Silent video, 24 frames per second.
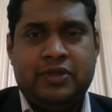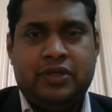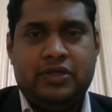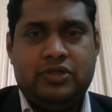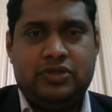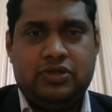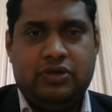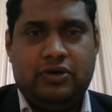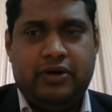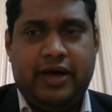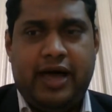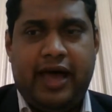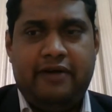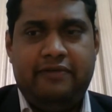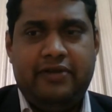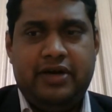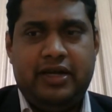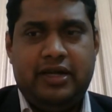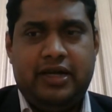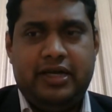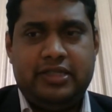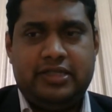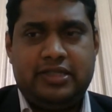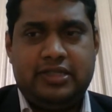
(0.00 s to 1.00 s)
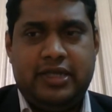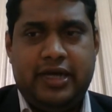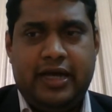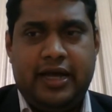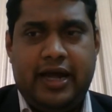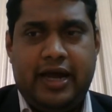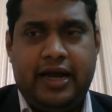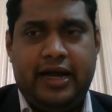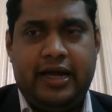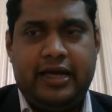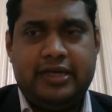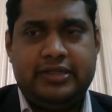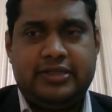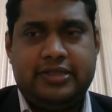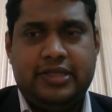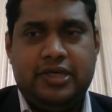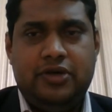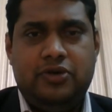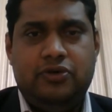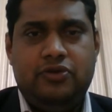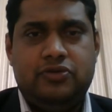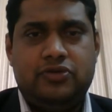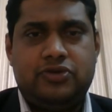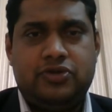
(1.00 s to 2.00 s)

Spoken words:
So, have a nice day, and I see you